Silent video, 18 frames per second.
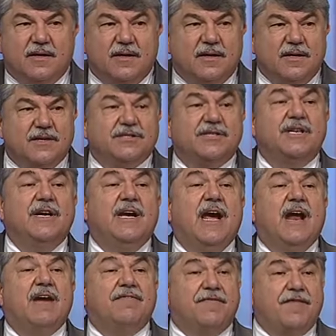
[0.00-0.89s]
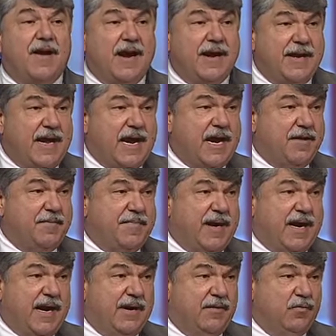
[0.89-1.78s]
Listen, you got to find out
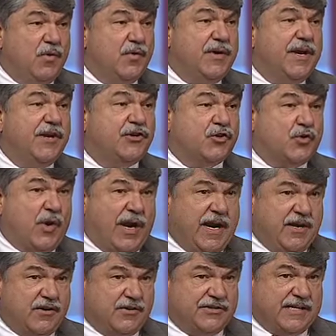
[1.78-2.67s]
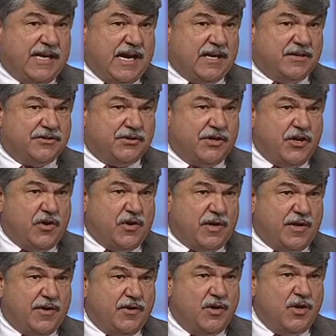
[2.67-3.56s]
about it. We'll get trainers out so you
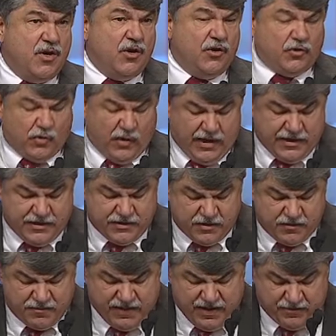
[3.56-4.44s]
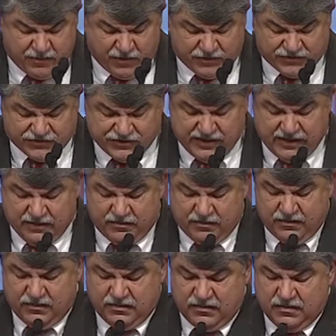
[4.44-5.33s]
can train your membership.
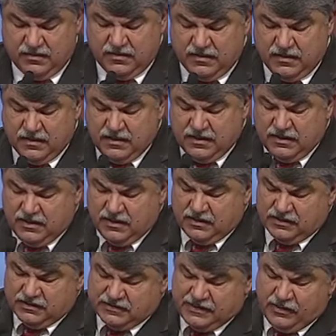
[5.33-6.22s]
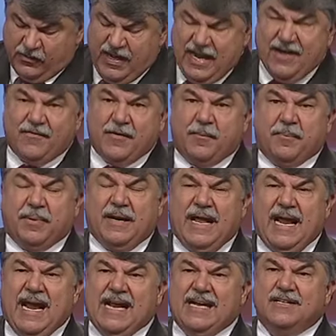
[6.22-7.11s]
See, we have a
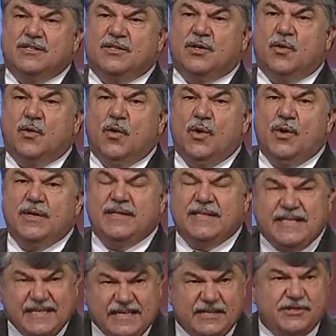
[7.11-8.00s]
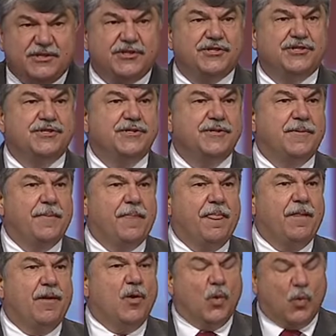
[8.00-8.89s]
plan to teach
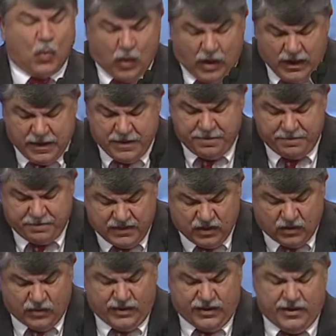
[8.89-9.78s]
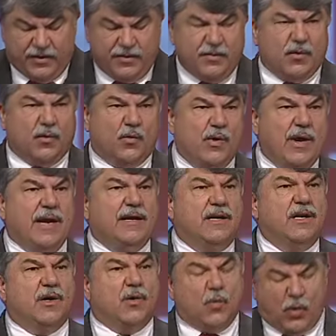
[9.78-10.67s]
1 million
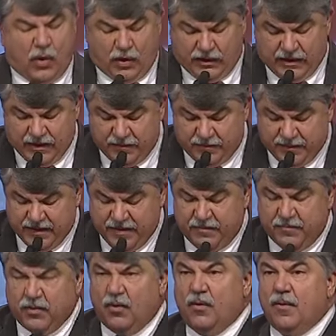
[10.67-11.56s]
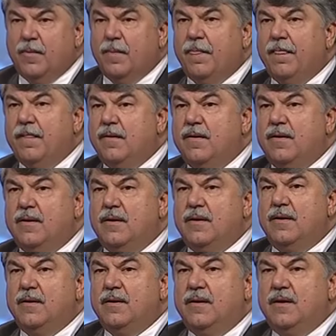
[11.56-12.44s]
regular working people
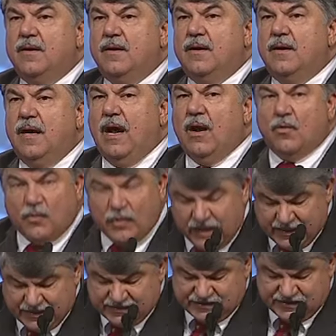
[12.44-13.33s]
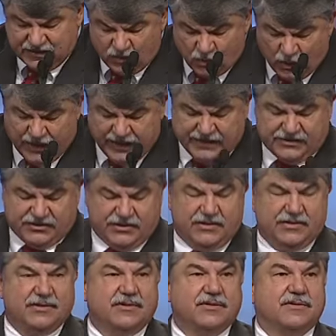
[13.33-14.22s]
how raising
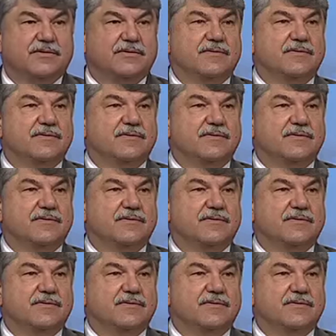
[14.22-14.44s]
wages